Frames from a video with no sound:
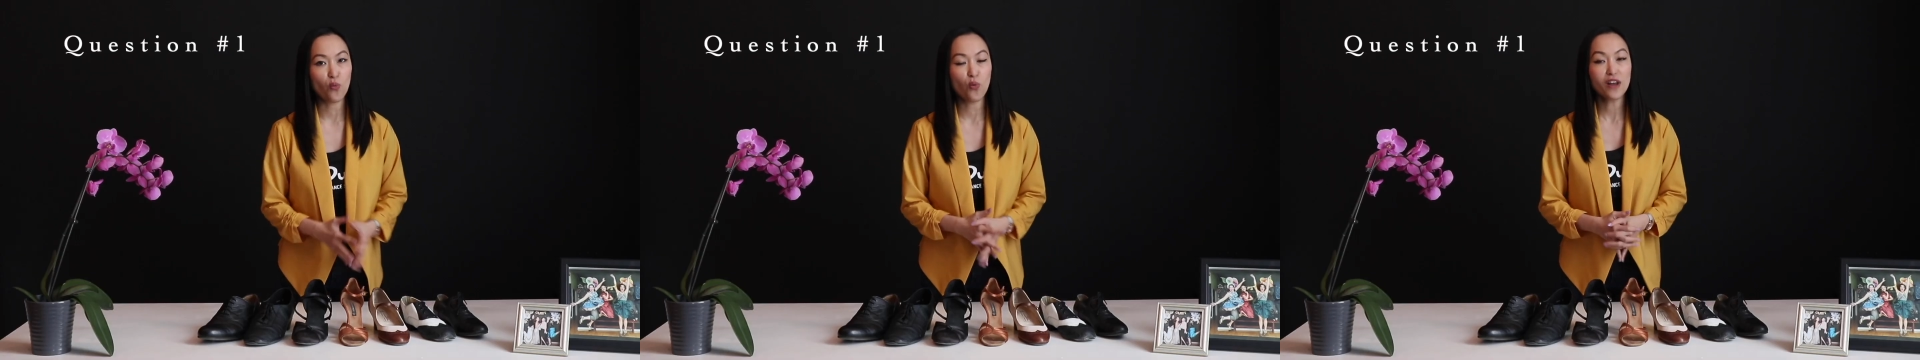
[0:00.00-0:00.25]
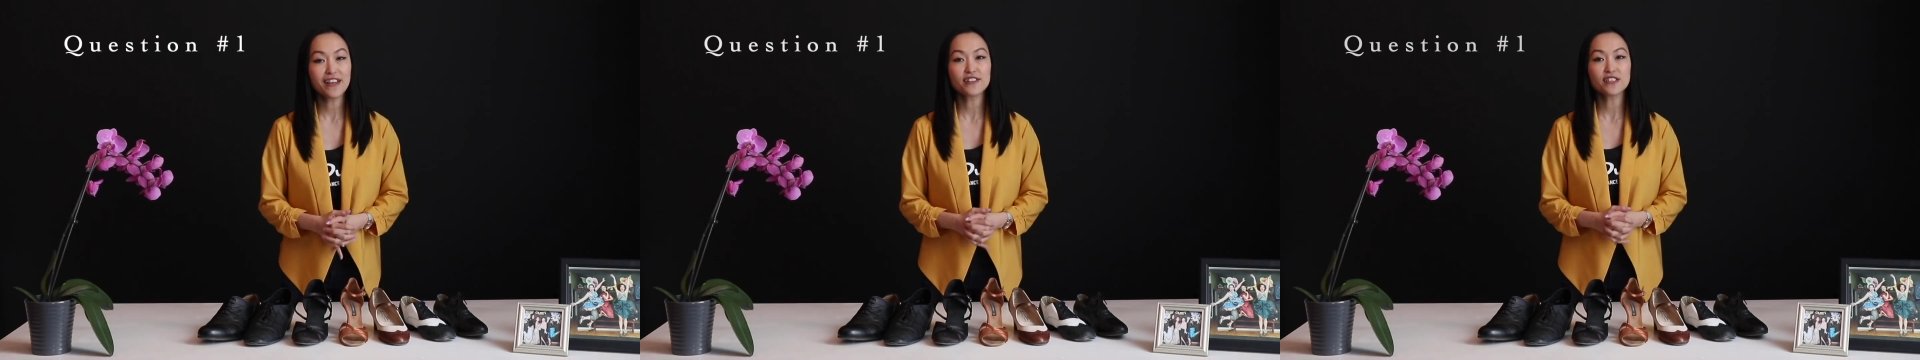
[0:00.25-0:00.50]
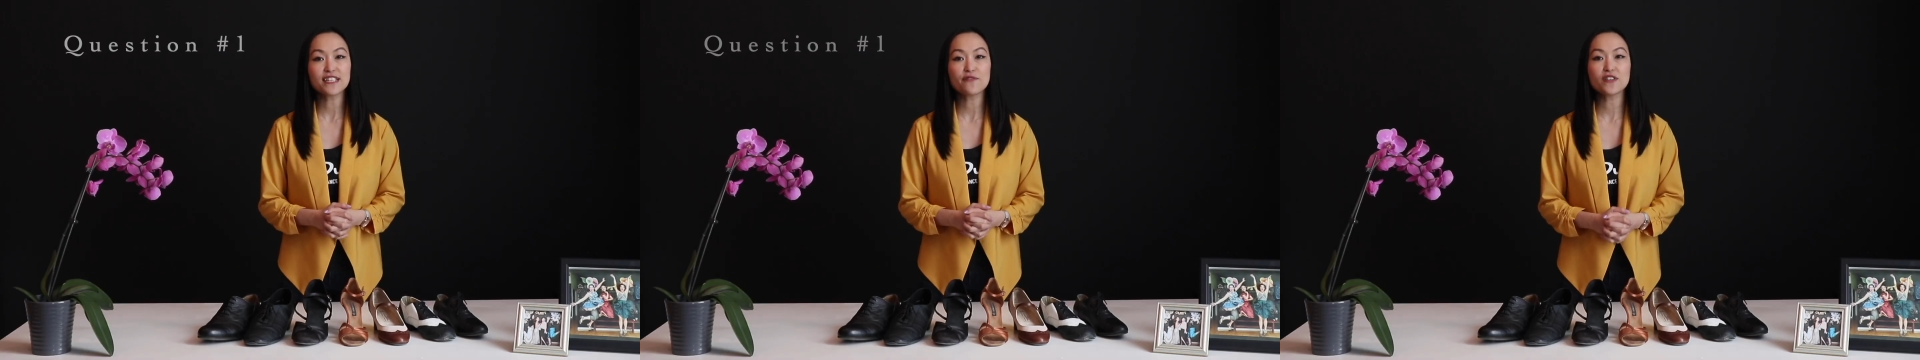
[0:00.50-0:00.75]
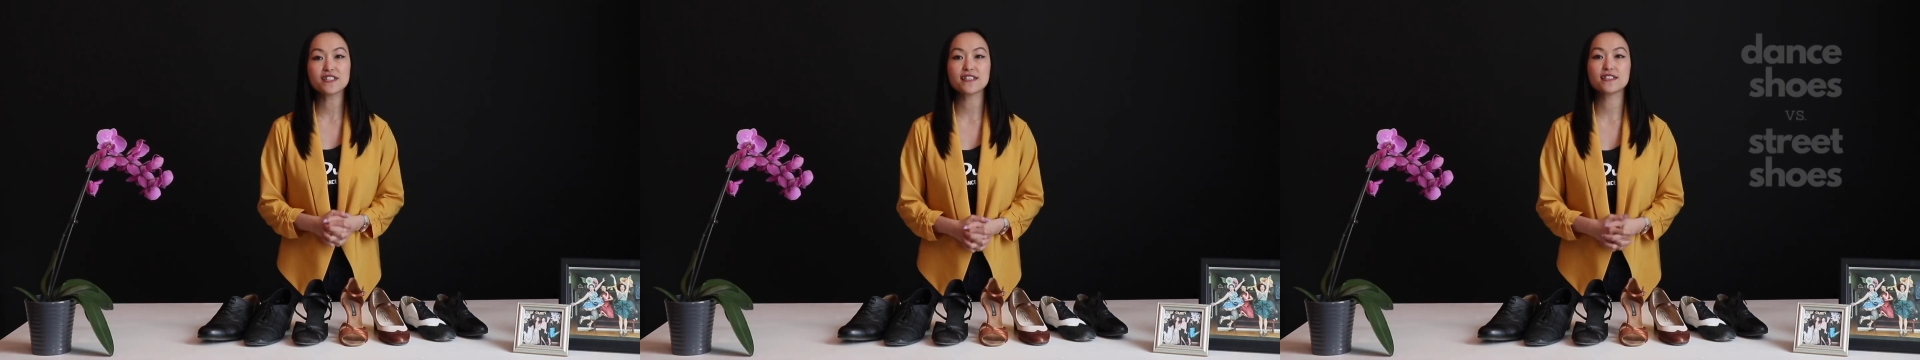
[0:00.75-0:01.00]
What are the
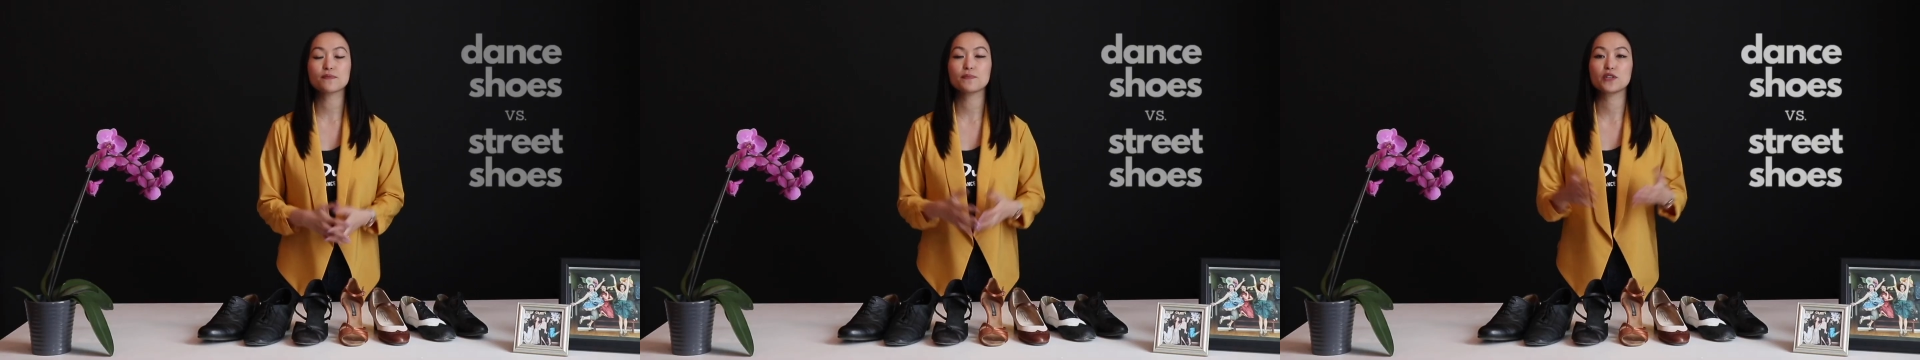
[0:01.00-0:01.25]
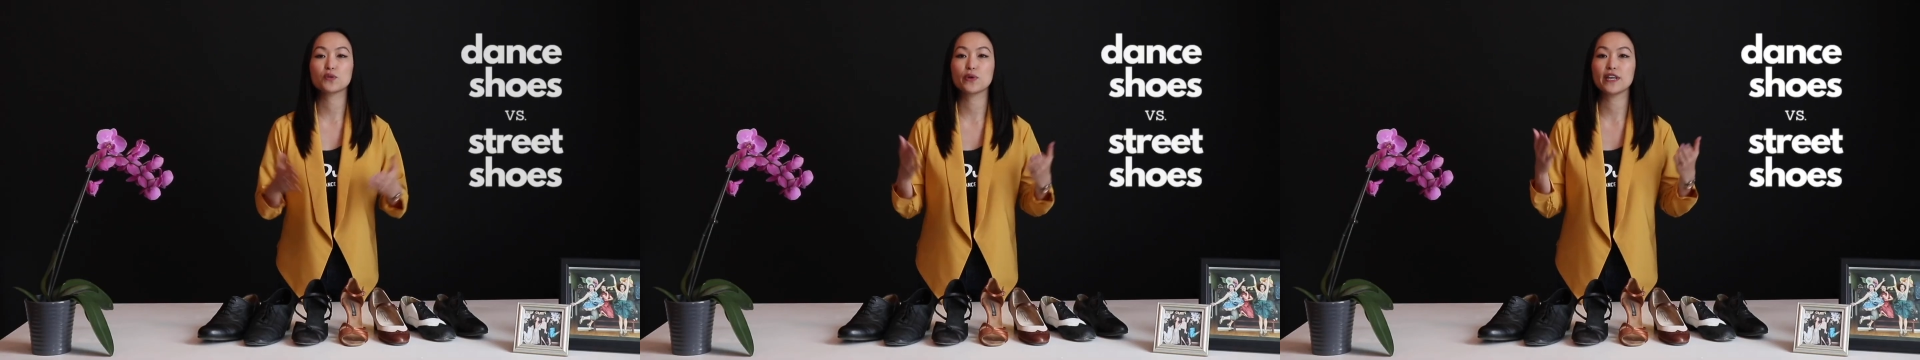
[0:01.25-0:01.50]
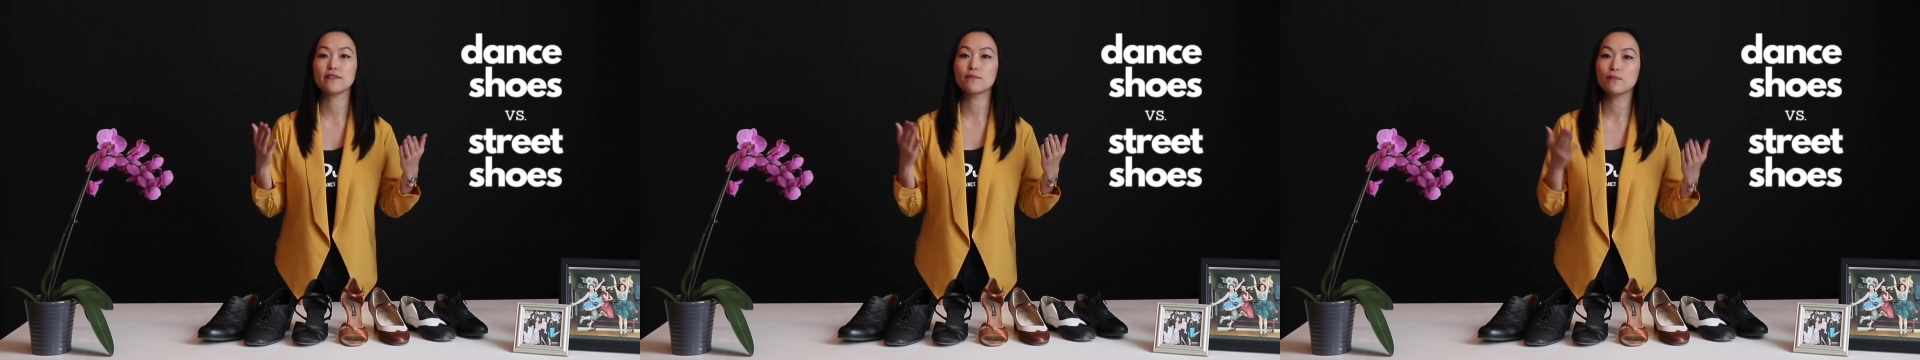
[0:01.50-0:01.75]
differences between